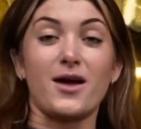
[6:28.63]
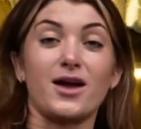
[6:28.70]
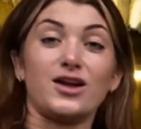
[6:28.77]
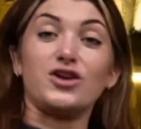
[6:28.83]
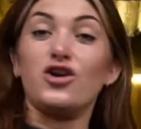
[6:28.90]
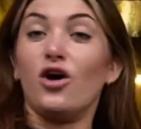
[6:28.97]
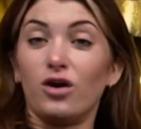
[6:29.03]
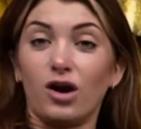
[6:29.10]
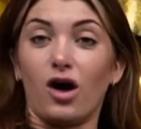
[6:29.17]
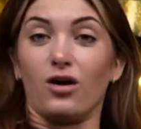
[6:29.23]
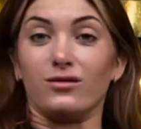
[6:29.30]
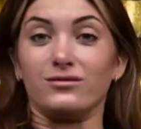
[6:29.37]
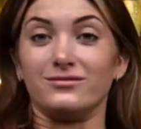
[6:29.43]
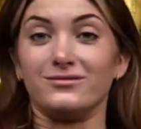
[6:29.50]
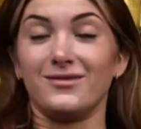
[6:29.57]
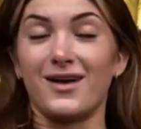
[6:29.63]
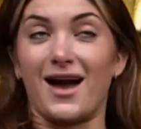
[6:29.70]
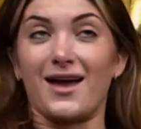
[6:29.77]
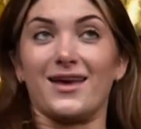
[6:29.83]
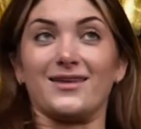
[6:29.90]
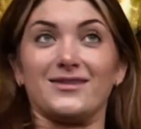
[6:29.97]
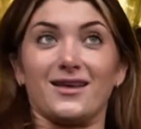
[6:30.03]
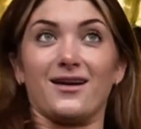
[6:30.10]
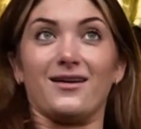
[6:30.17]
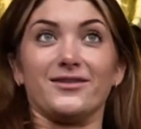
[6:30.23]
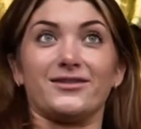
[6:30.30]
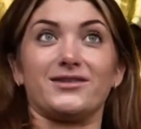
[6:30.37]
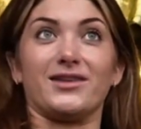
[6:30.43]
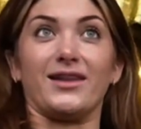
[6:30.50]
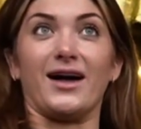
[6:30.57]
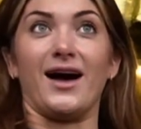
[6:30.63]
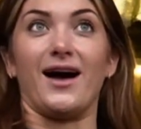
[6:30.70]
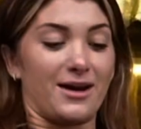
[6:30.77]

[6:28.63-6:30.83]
Not long is the answer to that.